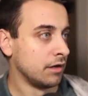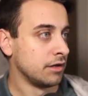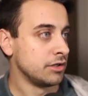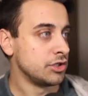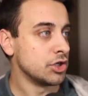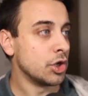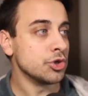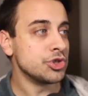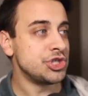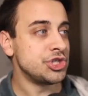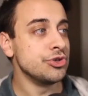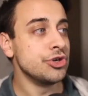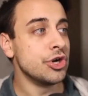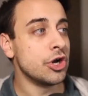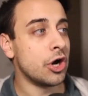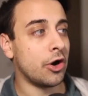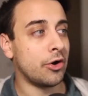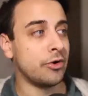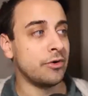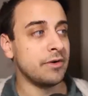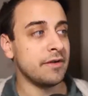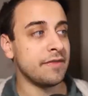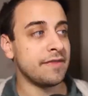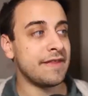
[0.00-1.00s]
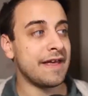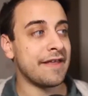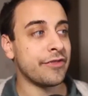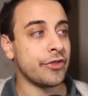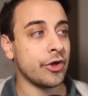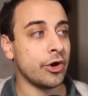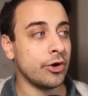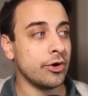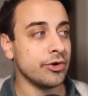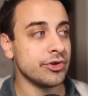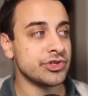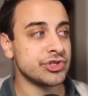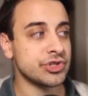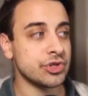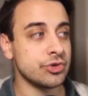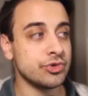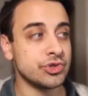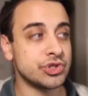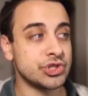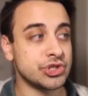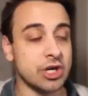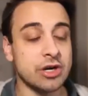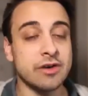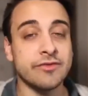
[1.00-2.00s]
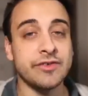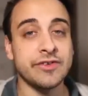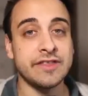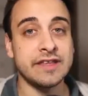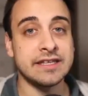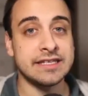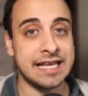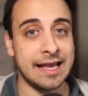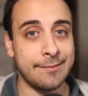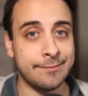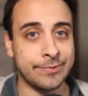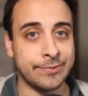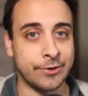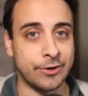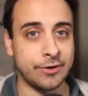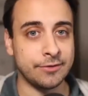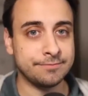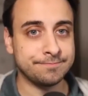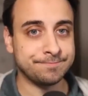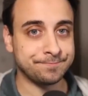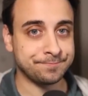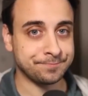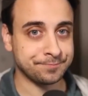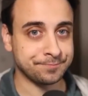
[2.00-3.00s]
Don't you know that those who serve in the temple,